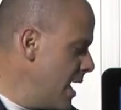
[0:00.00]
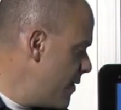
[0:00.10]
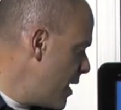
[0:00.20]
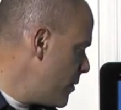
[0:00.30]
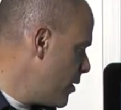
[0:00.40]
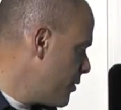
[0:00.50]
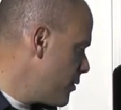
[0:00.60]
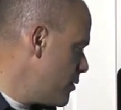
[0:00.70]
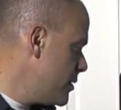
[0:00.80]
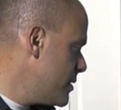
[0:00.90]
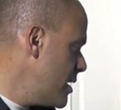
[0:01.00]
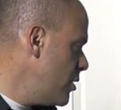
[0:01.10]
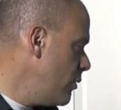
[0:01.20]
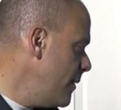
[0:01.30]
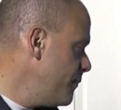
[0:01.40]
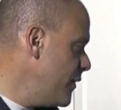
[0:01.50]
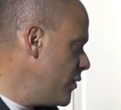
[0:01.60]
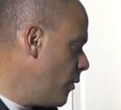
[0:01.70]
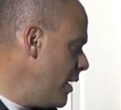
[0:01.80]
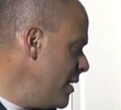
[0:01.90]
And then we go through and say, you know what,
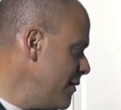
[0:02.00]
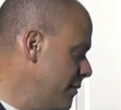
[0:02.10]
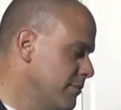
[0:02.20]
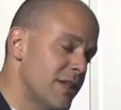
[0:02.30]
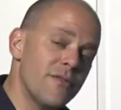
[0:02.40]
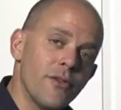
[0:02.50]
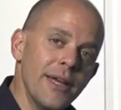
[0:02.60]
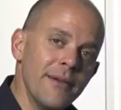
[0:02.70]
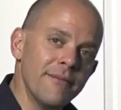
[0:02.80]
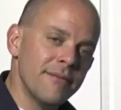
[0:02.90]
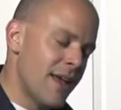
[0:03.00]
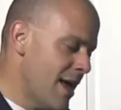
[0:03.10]
if you want it, it's free.